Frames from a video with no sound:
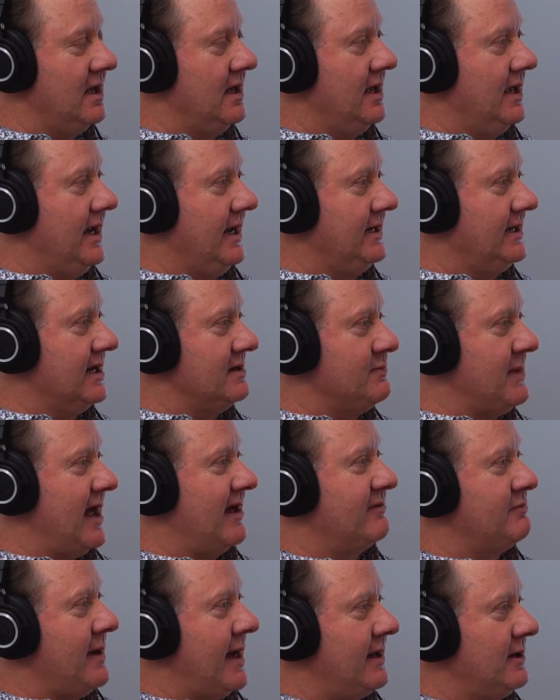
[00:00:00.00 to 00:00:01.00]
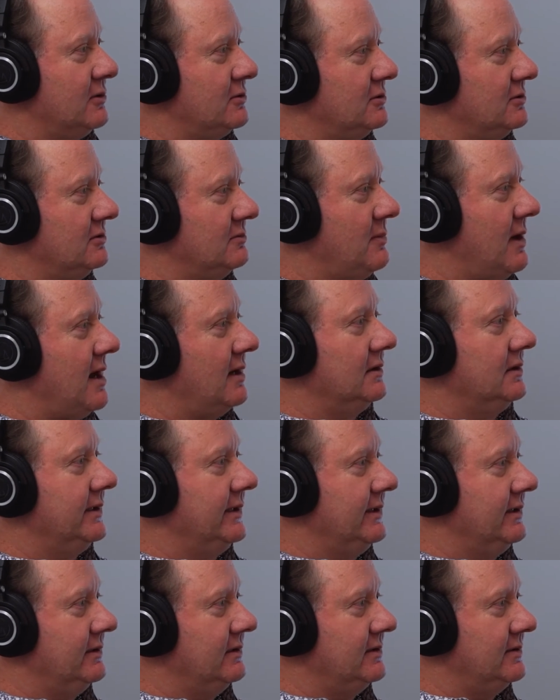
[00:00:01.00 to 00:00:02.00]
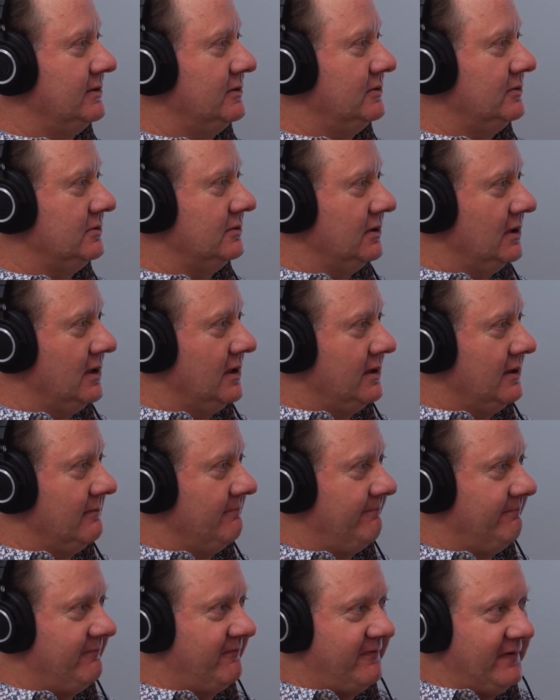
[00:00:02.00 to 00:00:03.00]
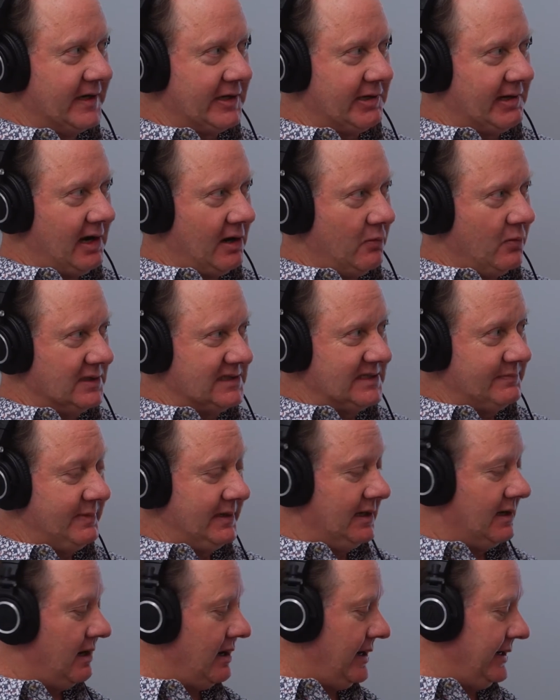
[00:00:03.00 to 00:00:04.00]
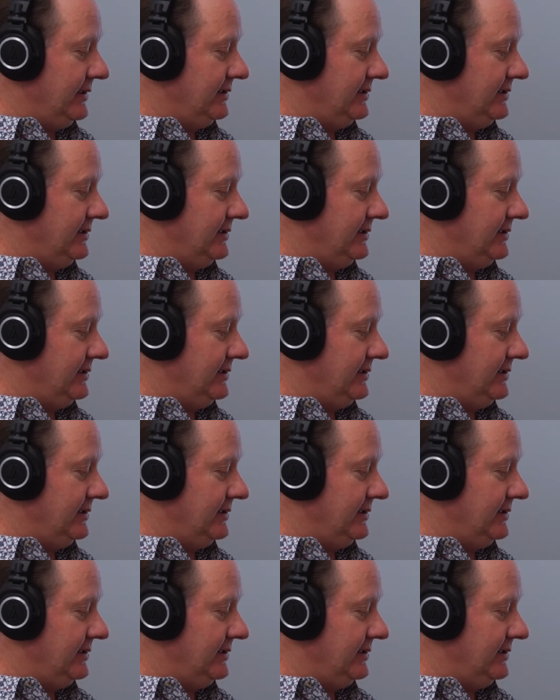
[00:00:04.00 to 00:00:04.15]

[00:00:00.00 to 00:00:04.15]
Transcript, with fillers: he did mathematical modeling to figure out what's behind